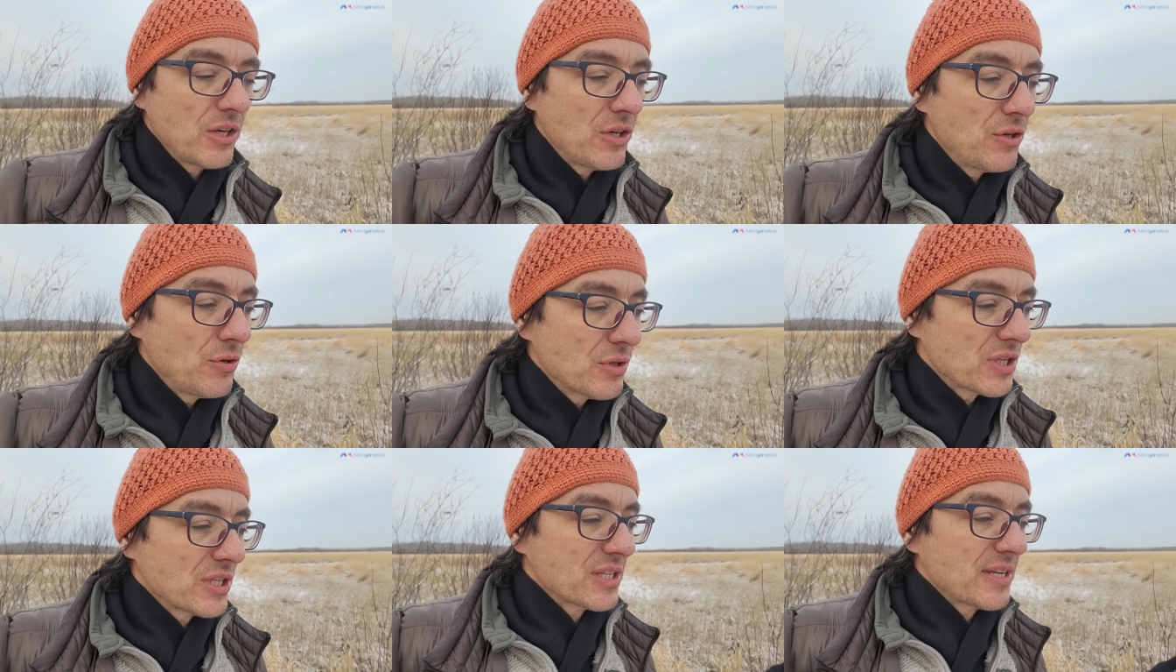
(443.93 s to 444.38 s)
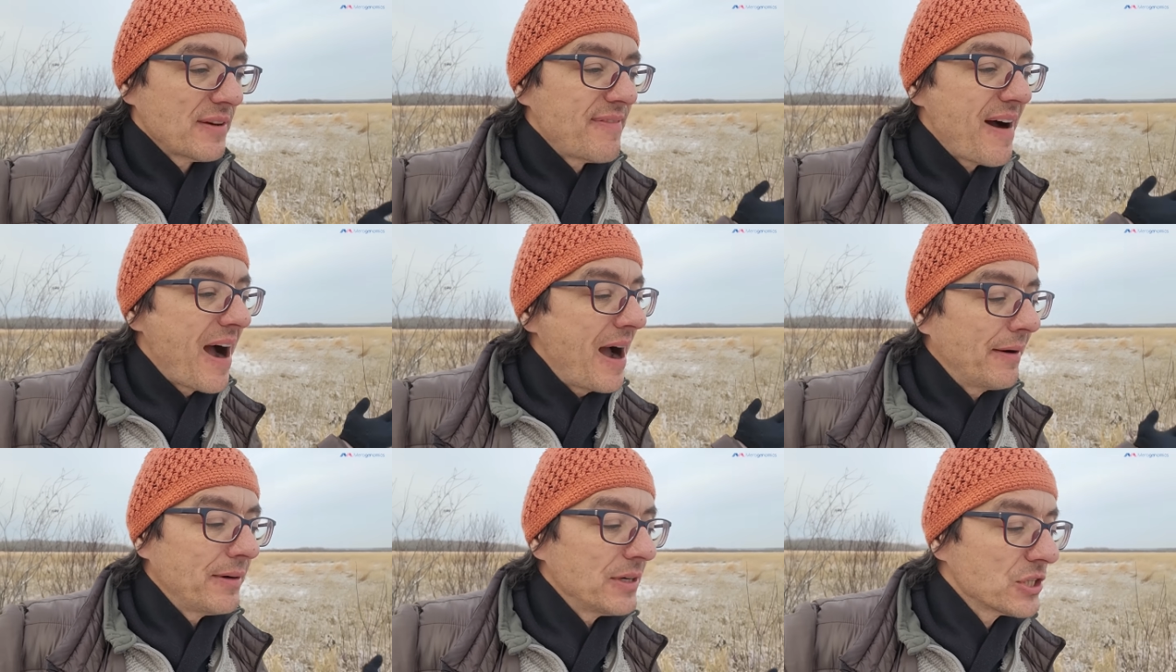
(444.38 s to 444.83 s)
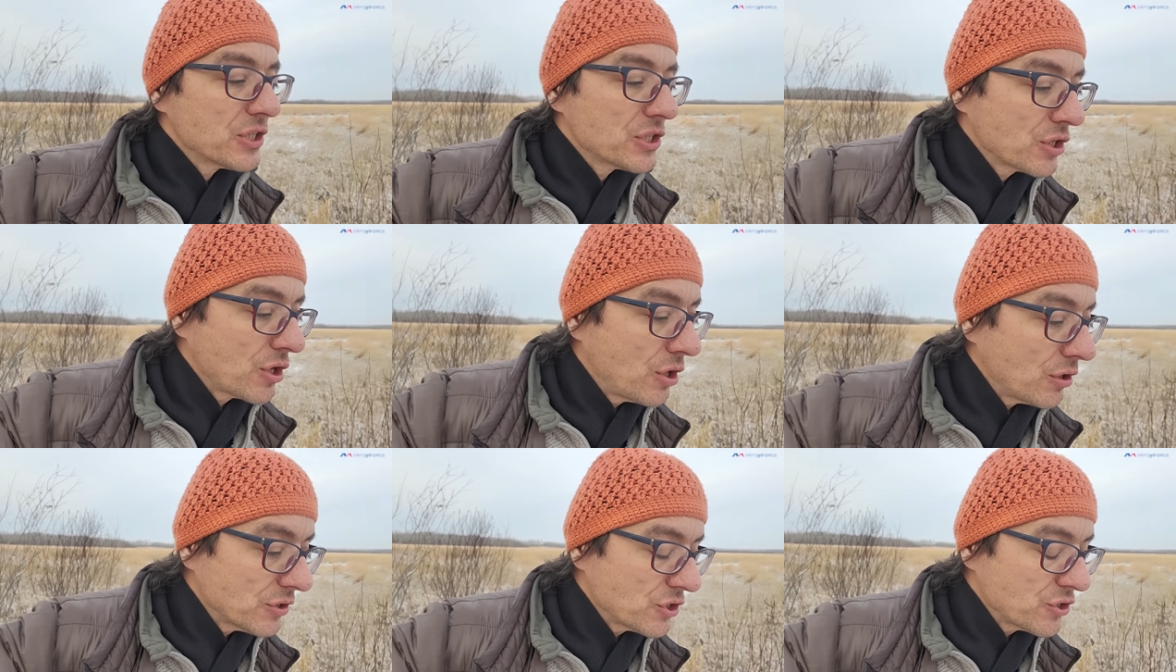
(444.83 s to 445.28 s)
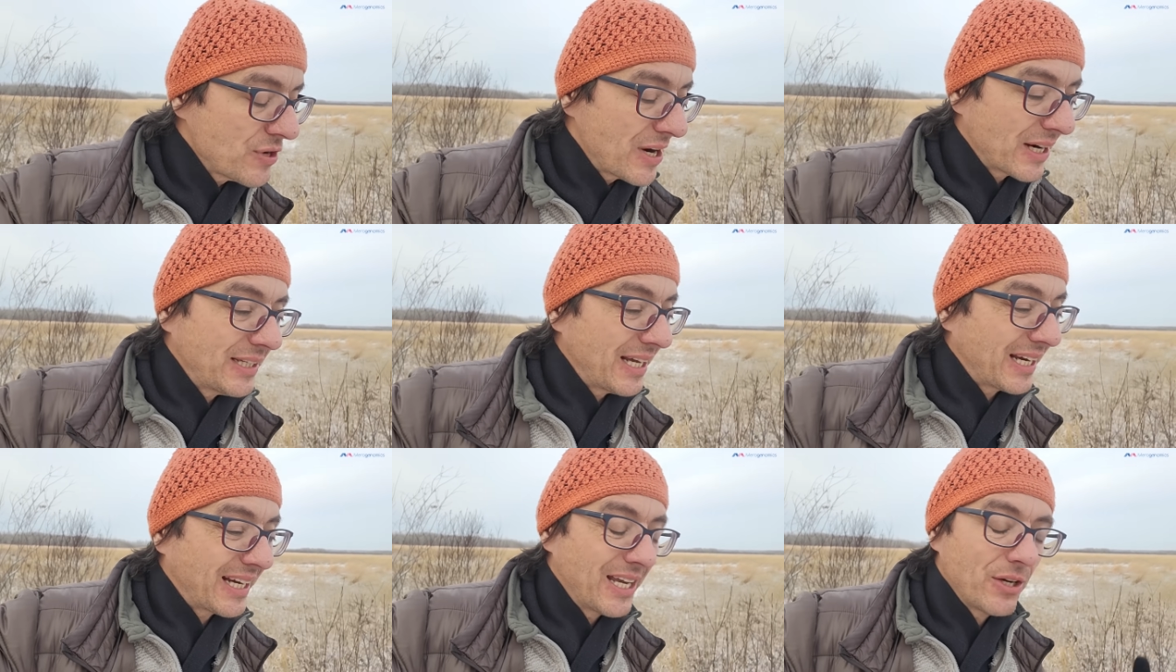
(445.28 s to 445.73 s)
It uses a virus
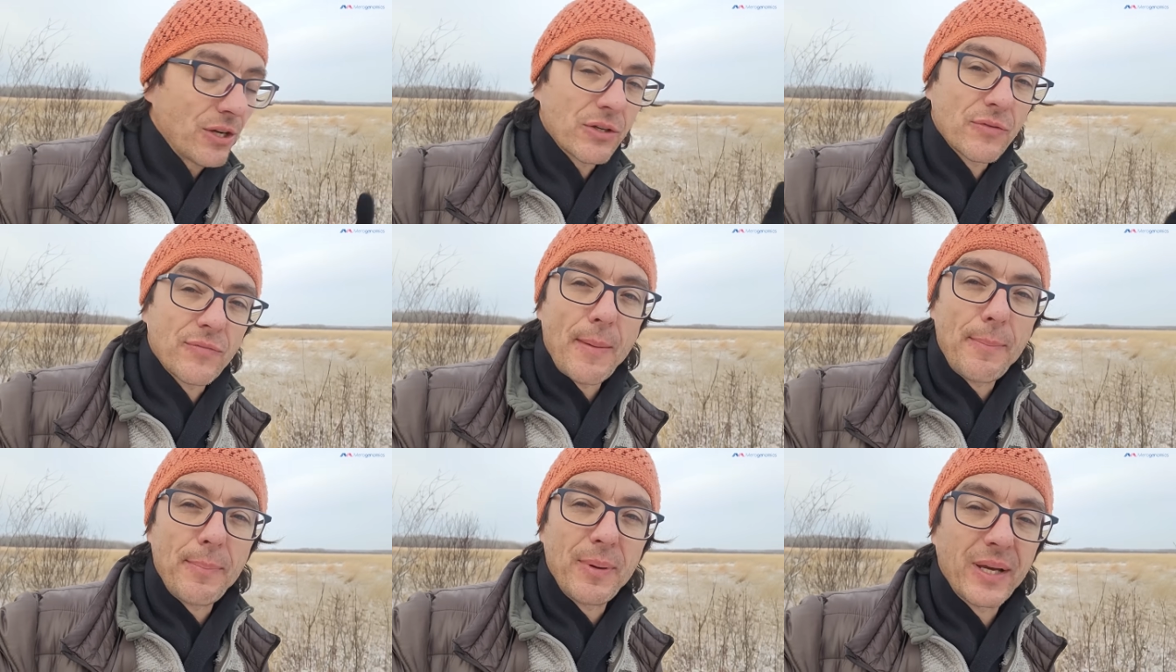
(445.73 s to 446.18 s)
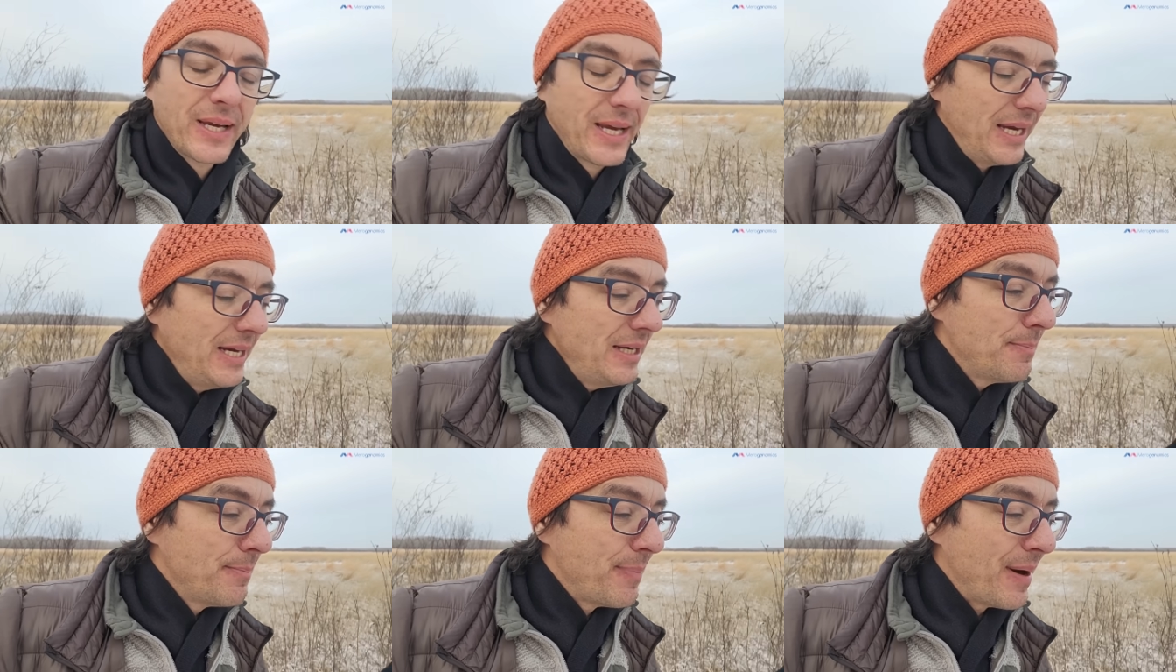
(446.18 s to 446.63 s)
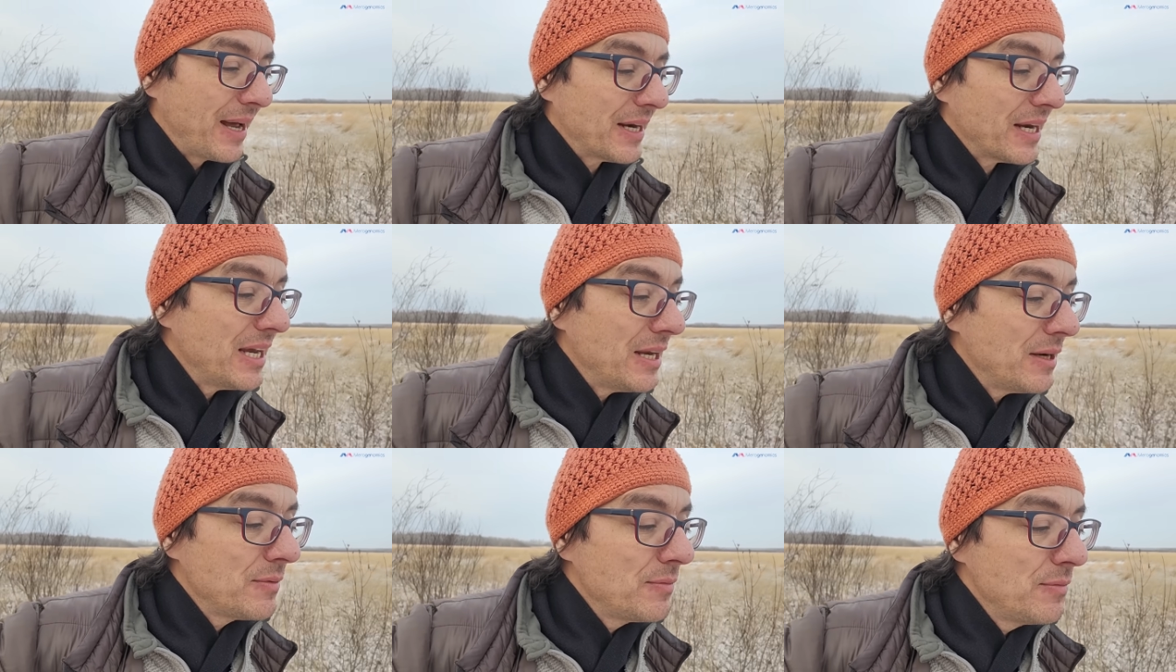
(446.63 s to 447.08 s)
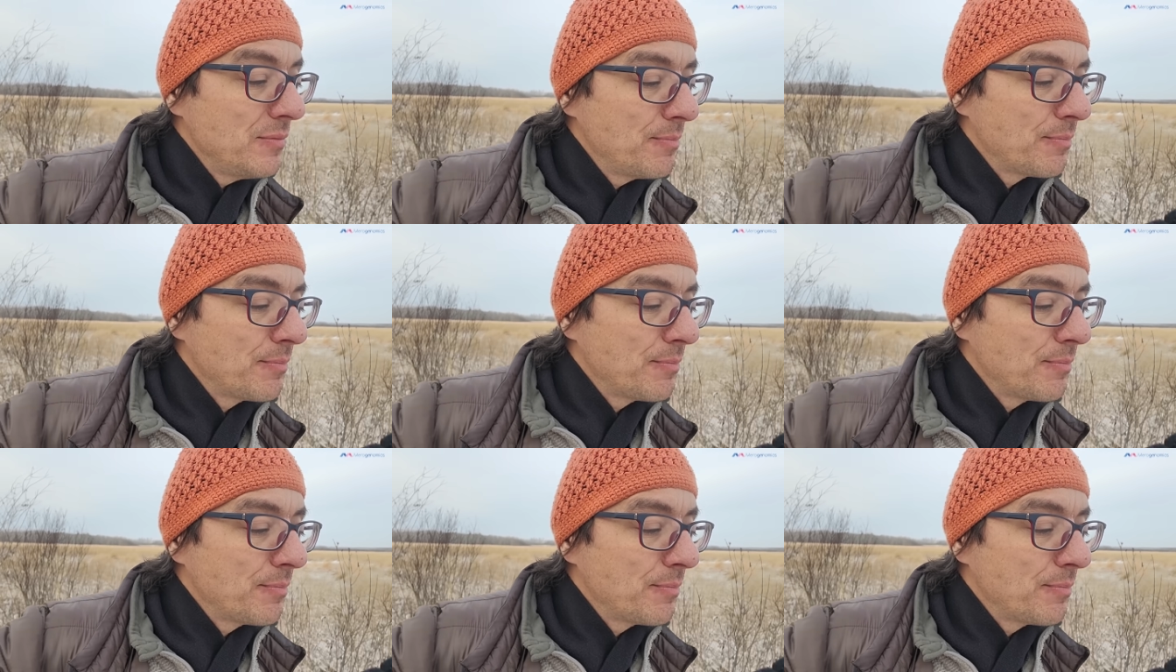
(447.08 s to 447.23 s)
construct that cannot replicate, but it